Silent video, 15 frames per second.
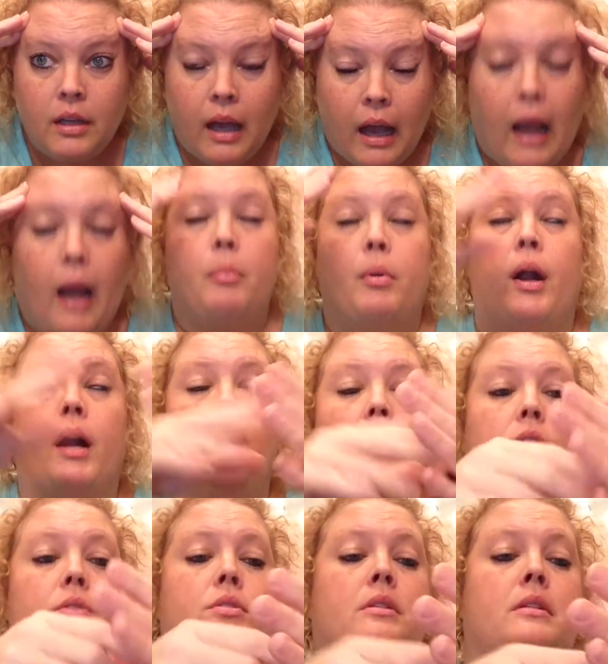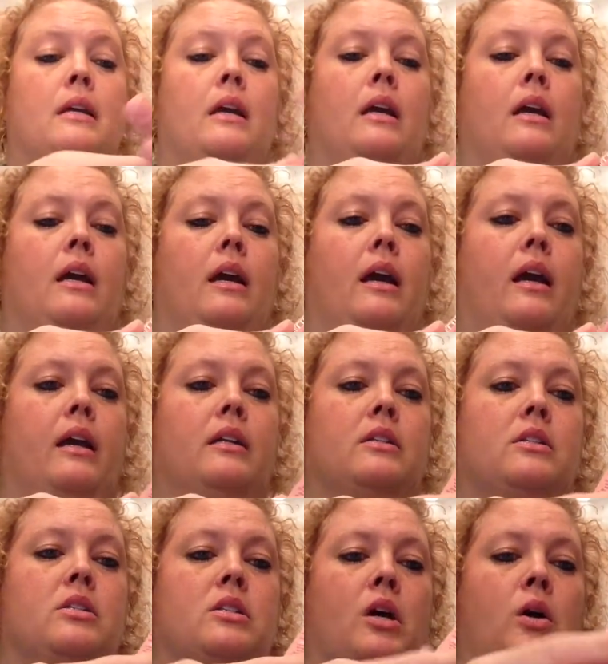eyebrows,
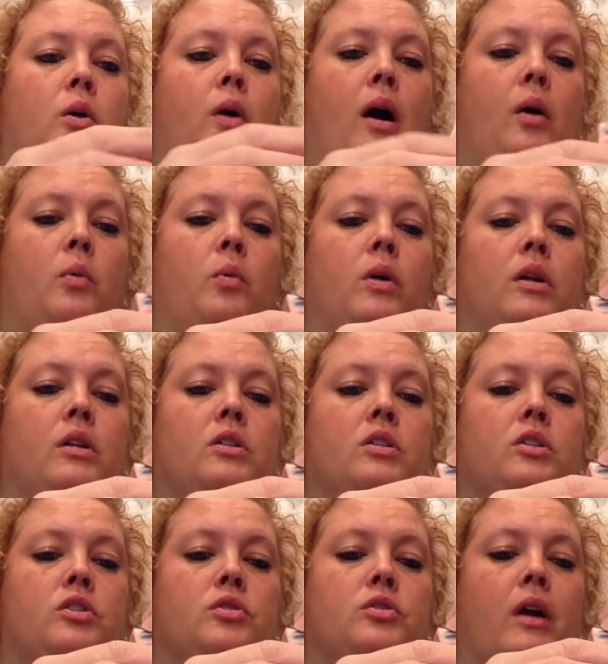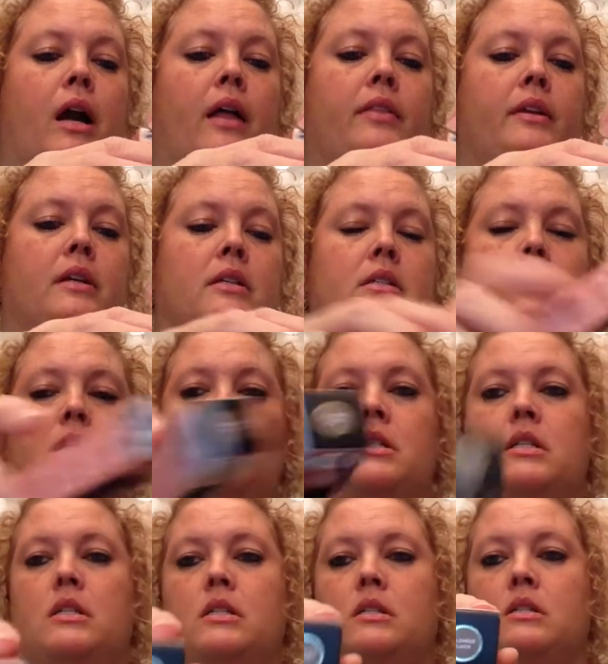and so I wanted to try this.
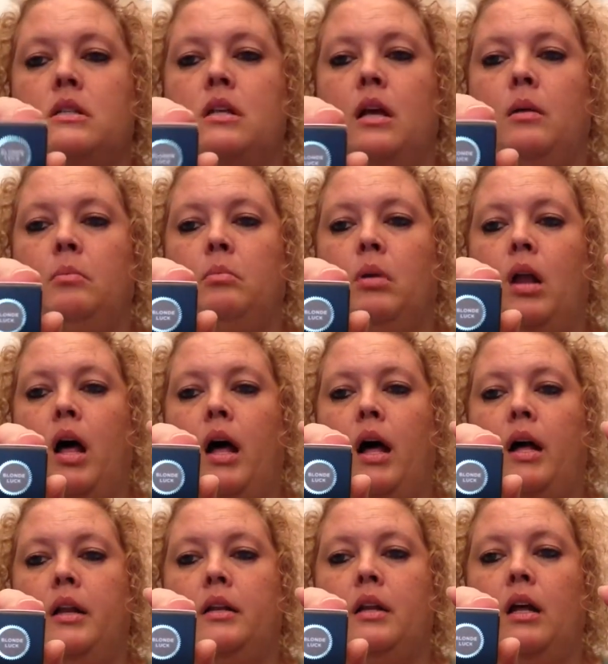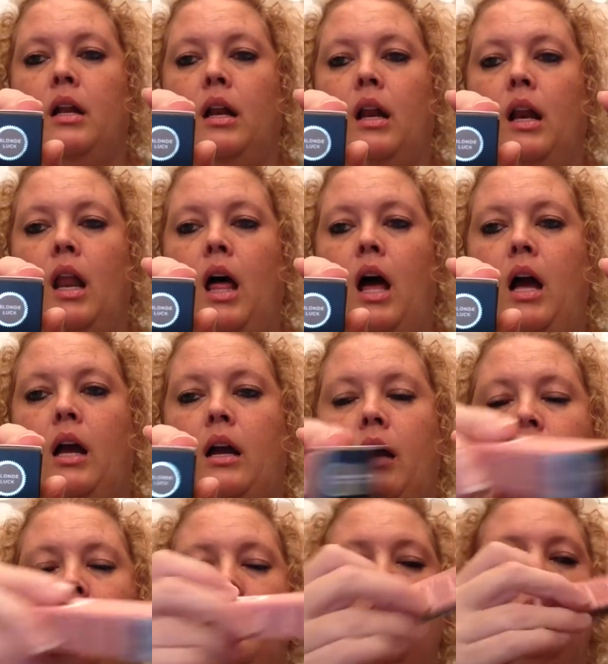It is Blonde Luck,
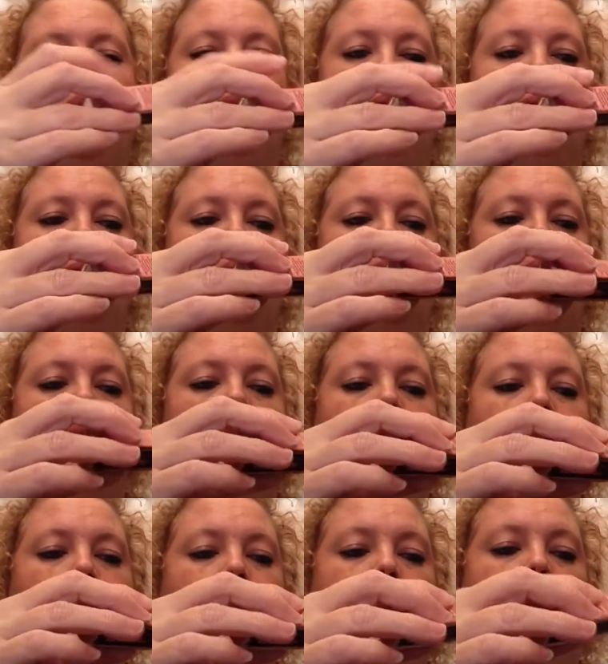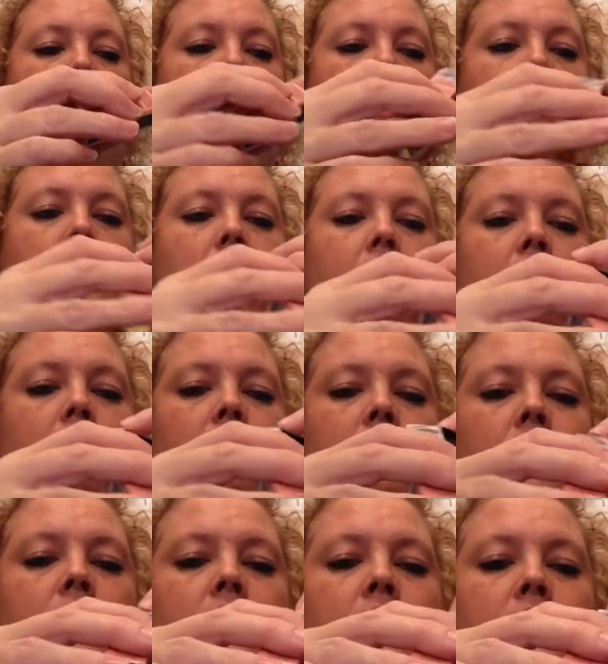and I
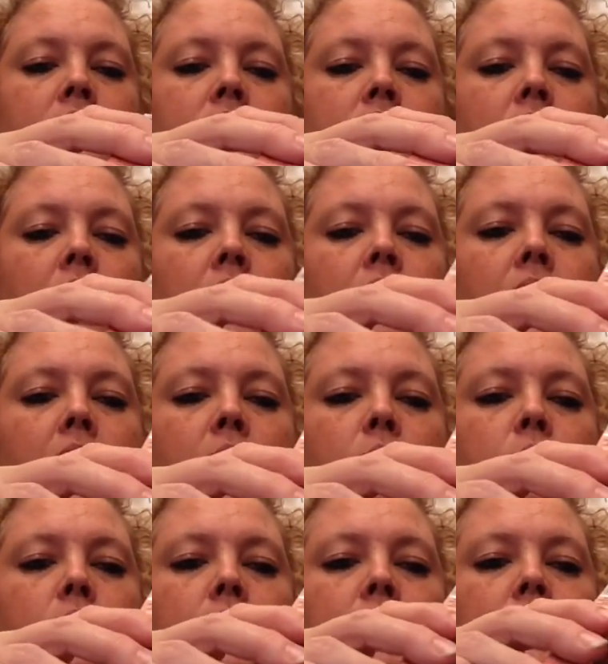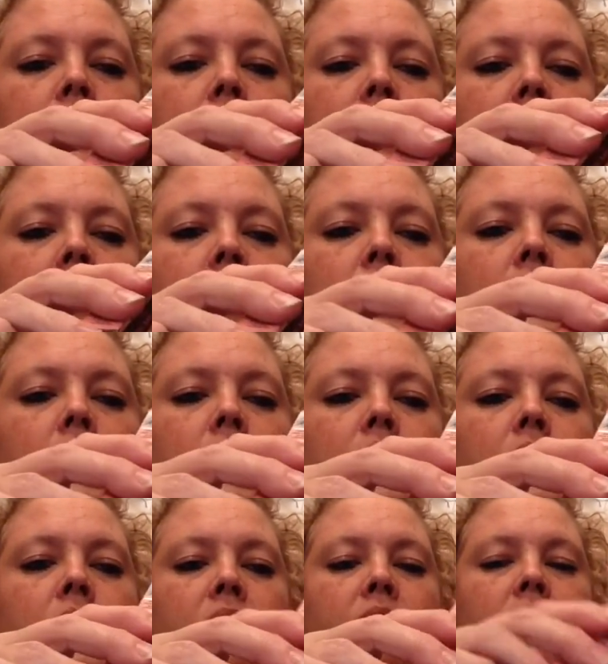just thought I would
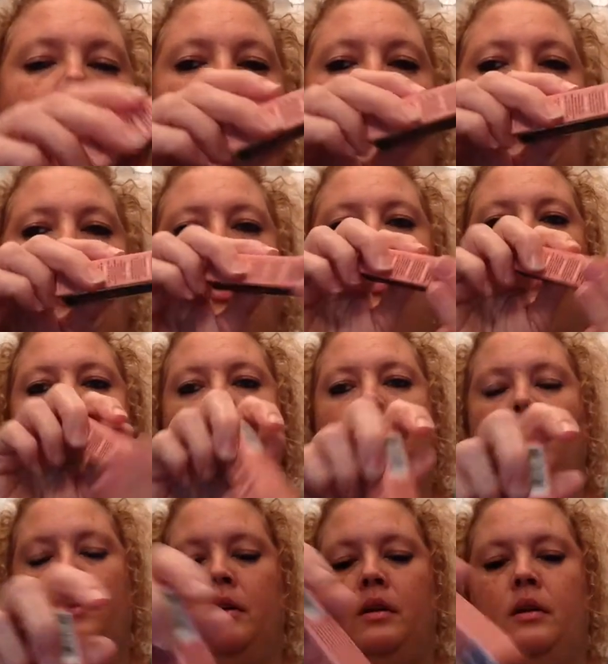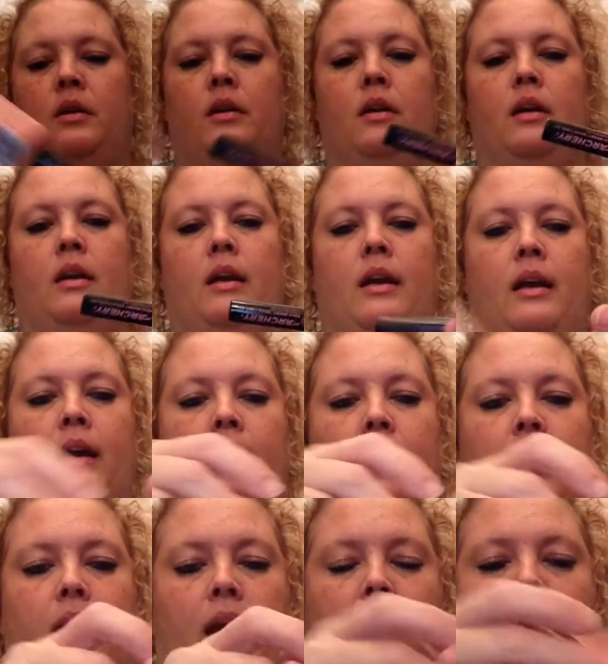give it a go.
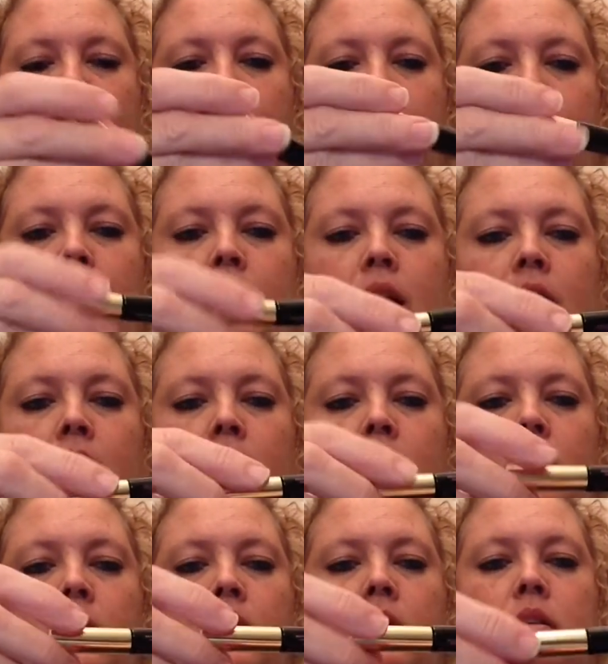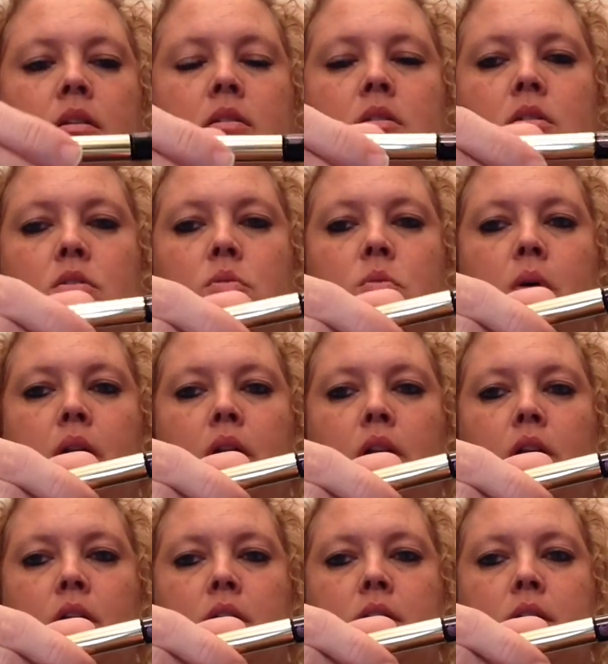And this is what it
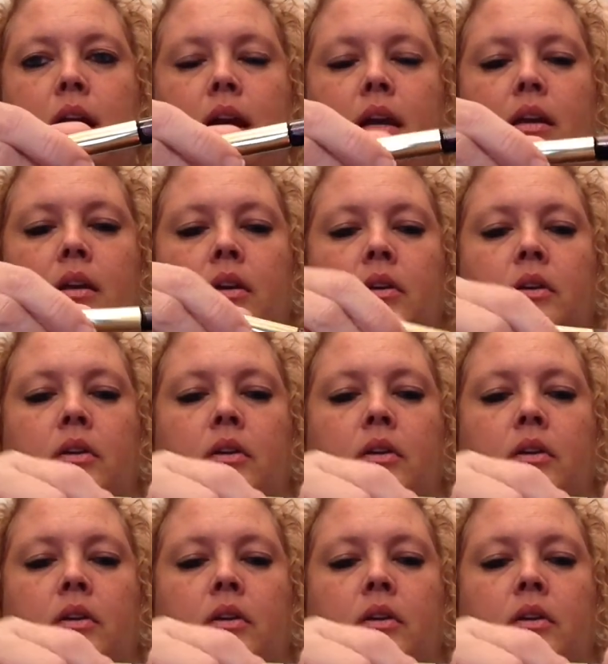looks like.